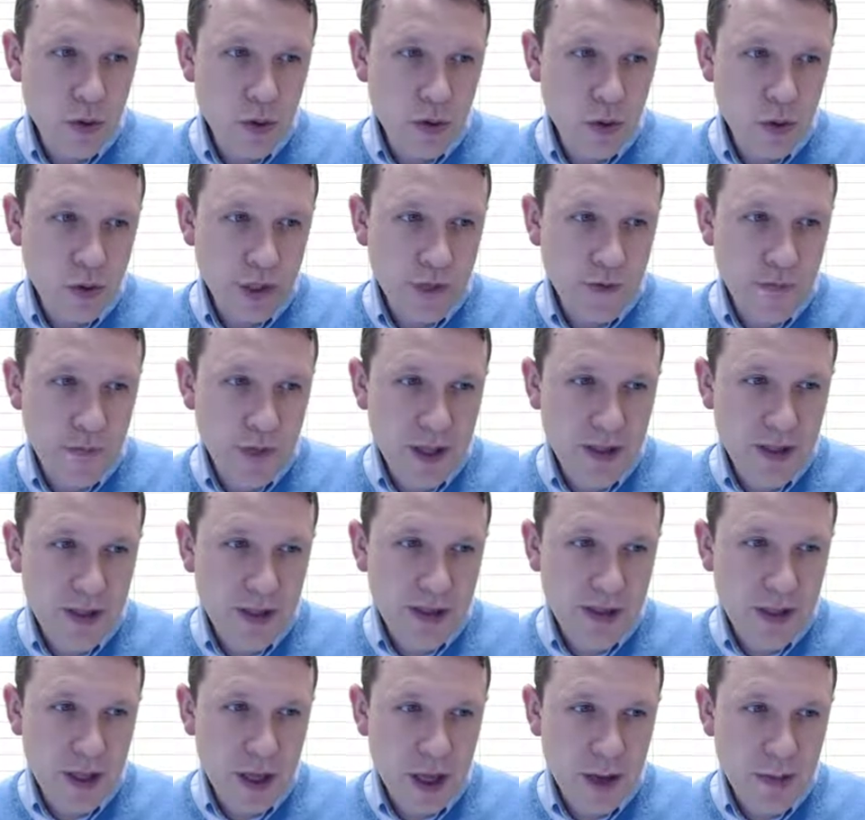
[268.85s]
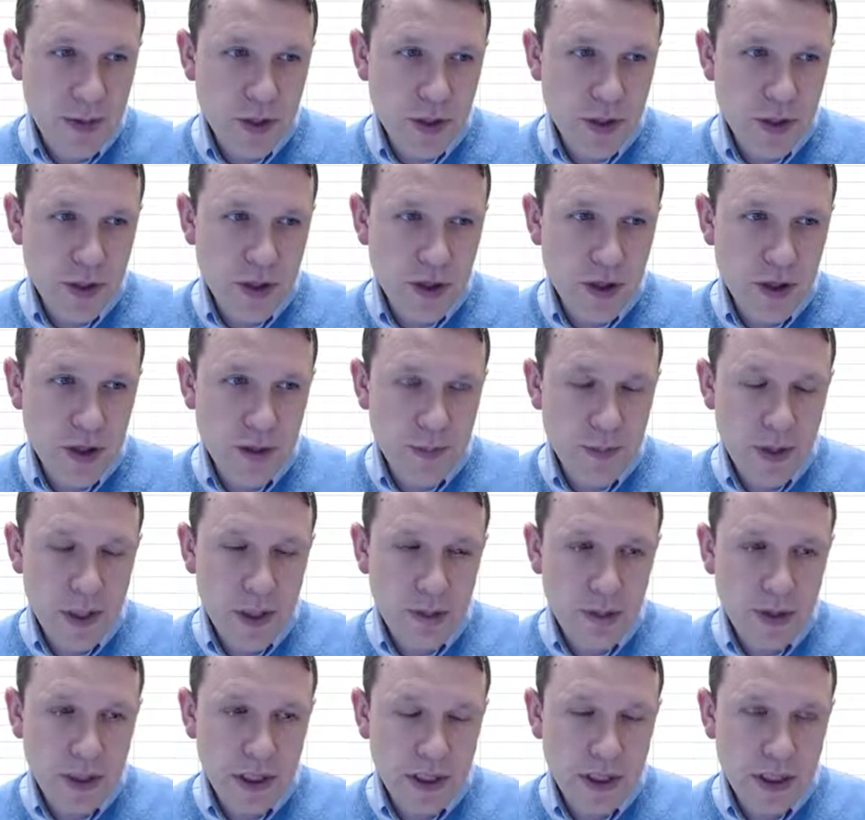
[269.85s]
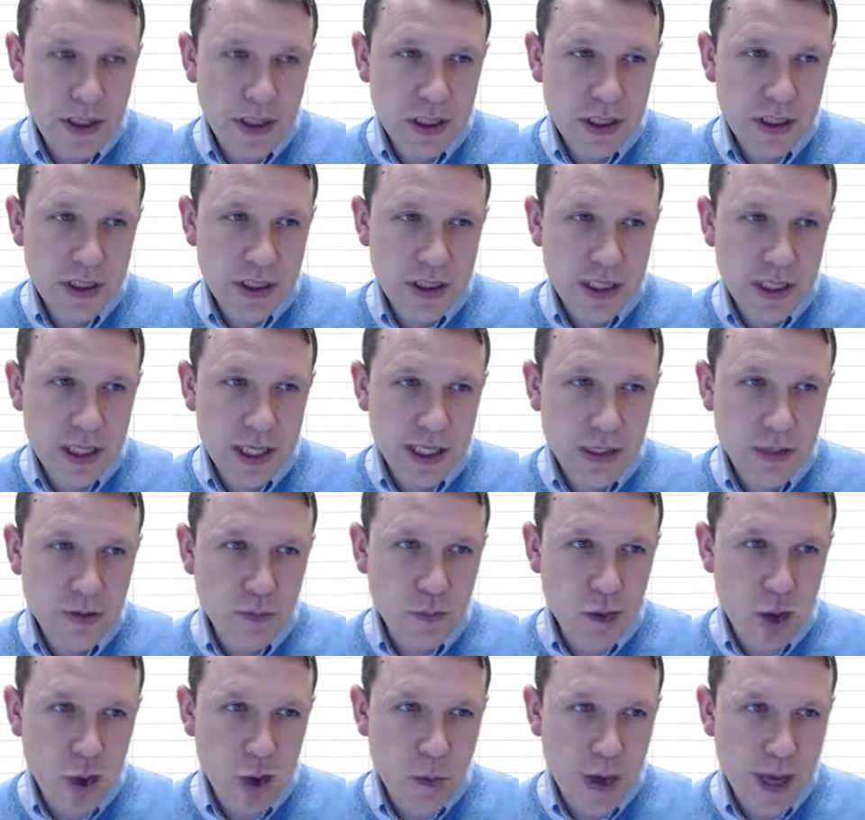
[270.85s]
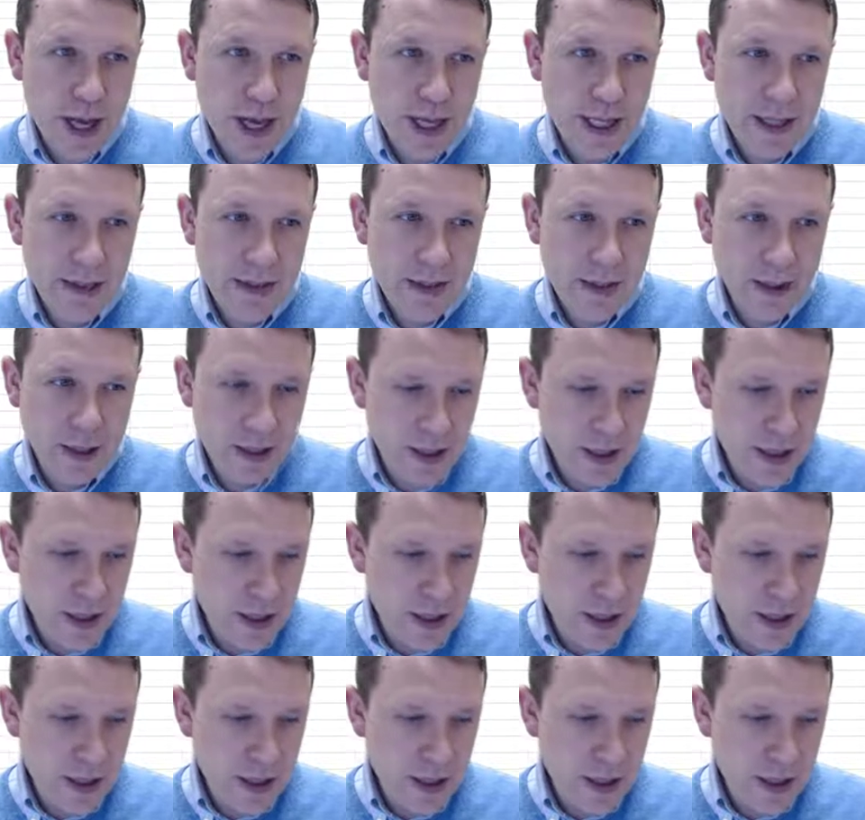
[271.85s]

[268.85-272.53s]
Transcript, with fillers: which will give me this option and I'll be able to select row height